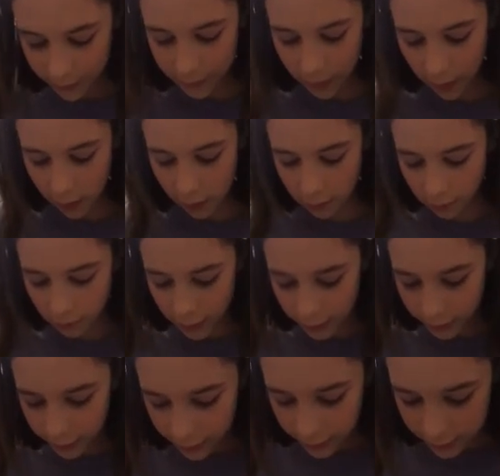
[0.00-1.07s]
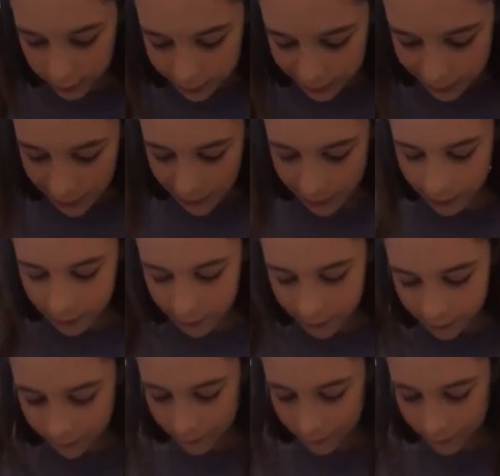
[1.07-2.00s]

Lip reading: It's got really nice pokes,